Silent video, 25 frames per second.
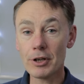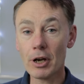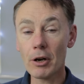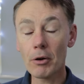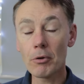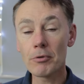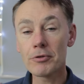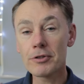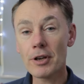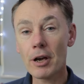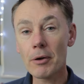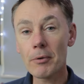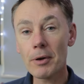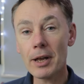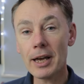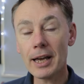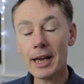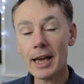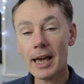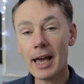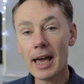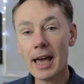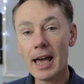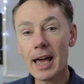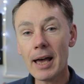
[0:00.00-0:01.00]
I'll also
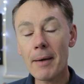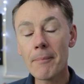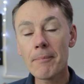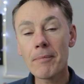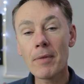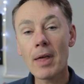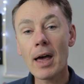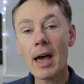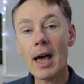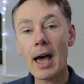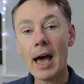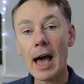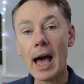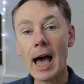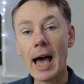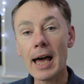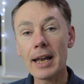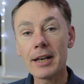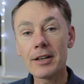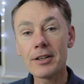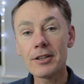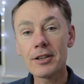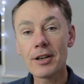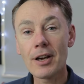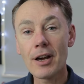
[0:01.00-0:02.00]
link here,
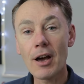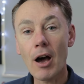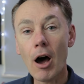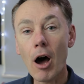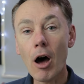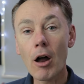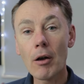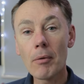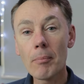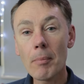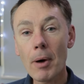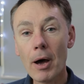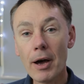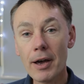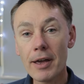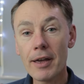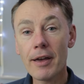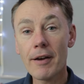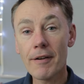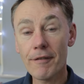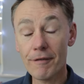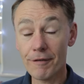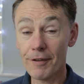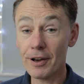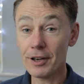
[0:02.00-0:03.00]
and on my
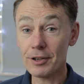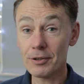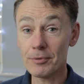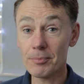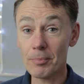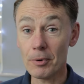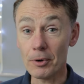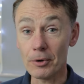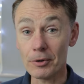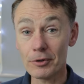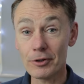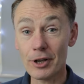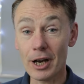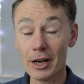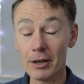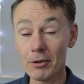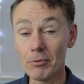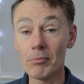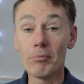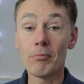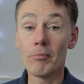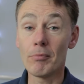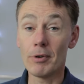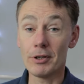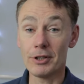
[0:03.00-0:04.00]
Facebook channel,
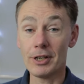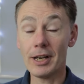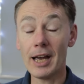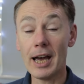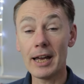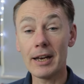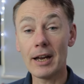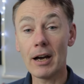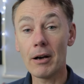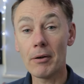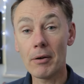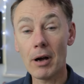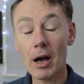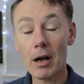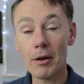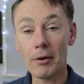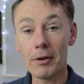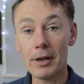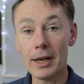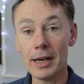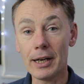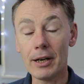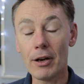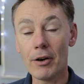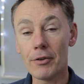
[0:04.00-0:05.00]
which again I'll
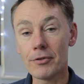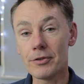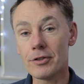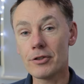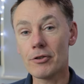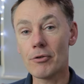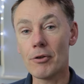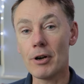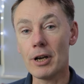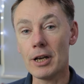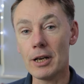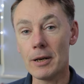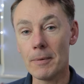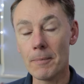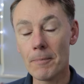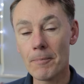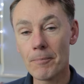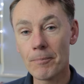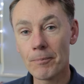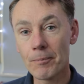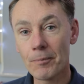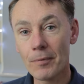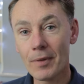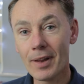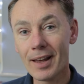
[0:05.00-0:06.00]
link on screen.
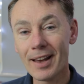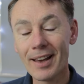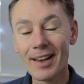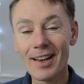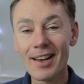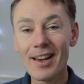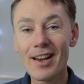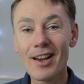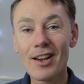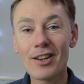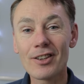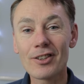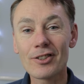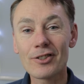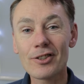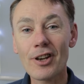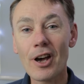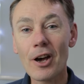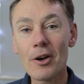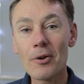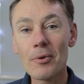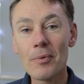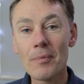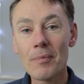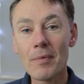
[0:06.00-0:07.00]

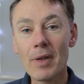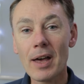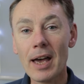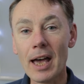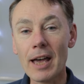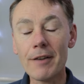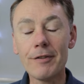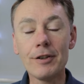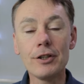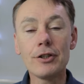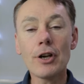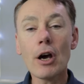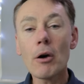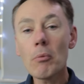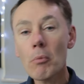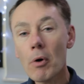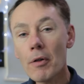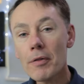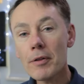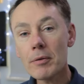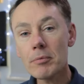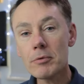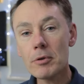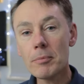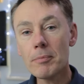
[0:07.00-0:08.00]
So if you don't want
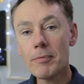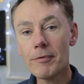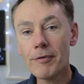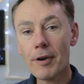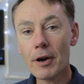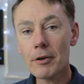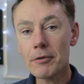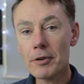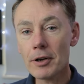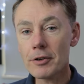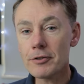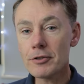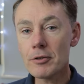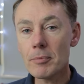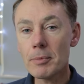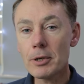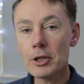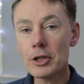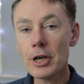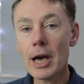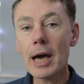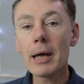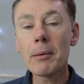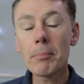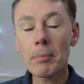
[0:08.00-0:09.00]
them to photos to be
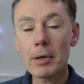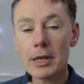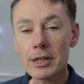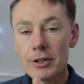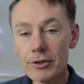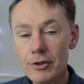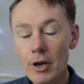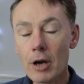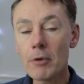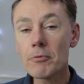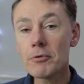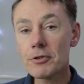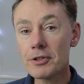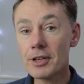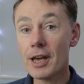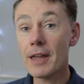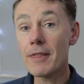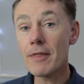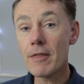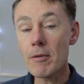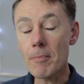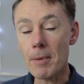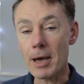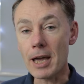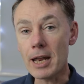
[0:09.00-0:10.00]
shared, please don't
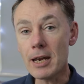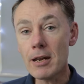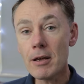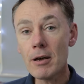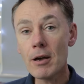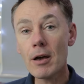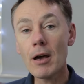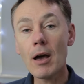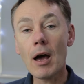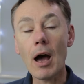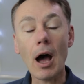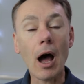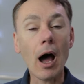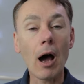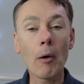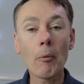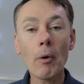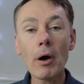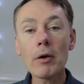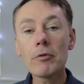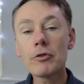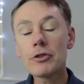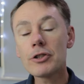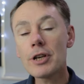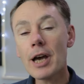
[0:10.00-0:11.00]
send them in. I
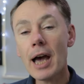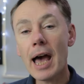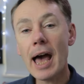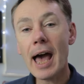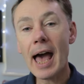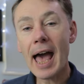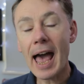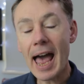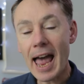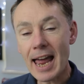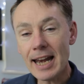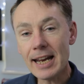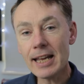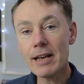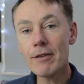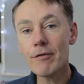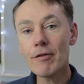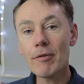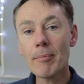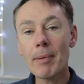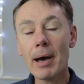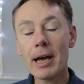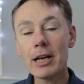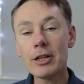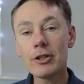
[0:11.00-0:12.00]
won't share any
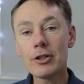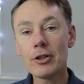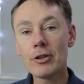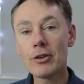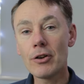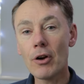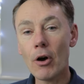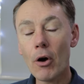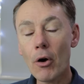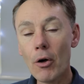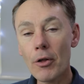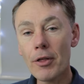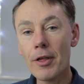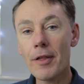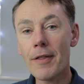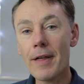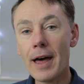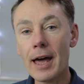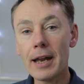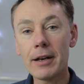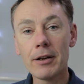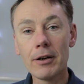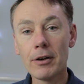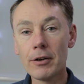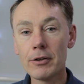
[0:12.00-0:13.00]
information other
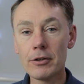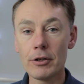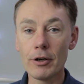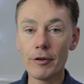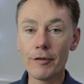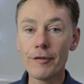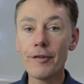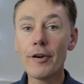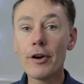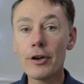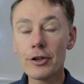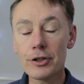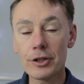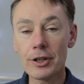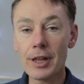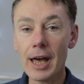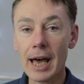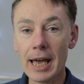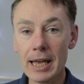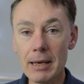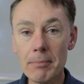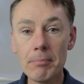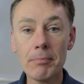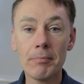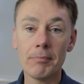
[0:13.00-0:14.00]
than your first
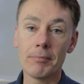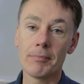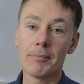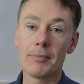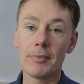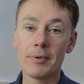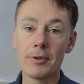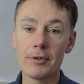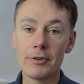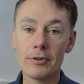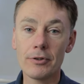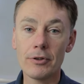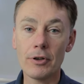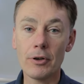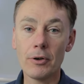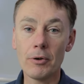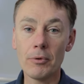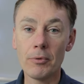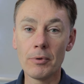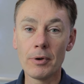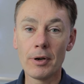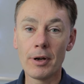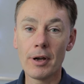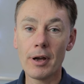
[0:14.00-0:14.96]
name to